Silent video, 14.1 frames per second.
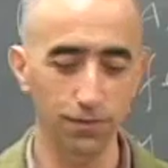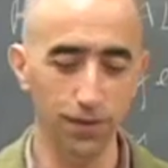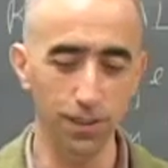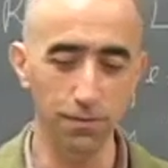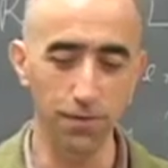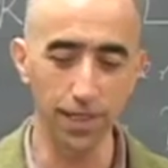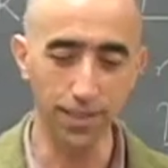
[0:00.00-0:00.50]

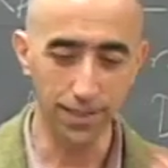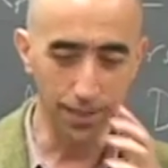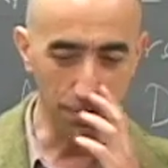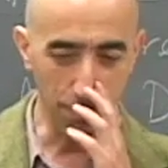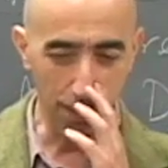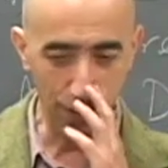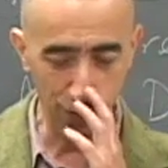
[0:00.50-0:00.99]
very much
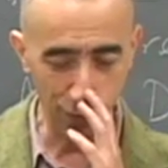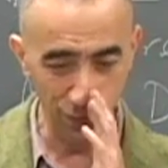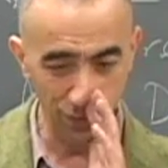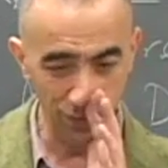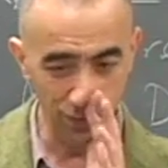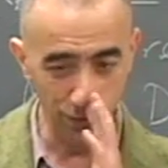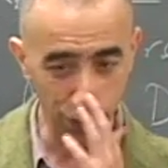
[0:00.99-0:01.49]
about
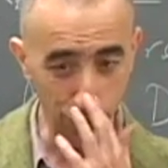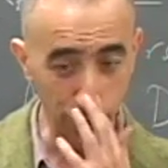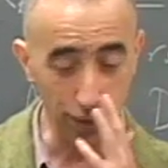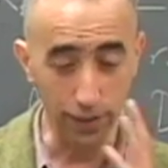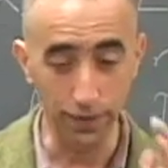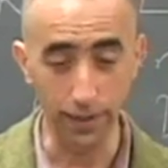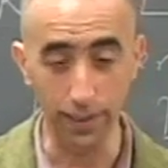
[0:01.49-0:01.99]
what's
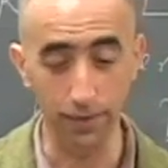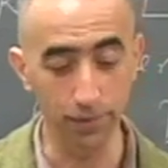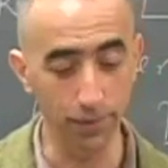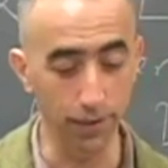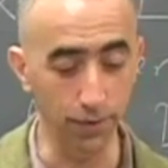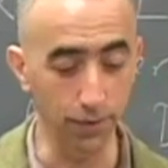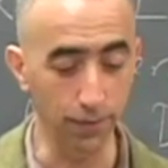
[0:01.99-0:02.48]
going on in there.
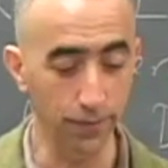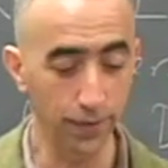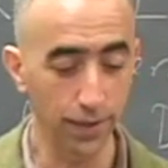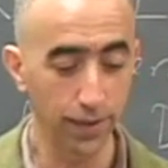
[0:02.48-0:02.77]
But anyway,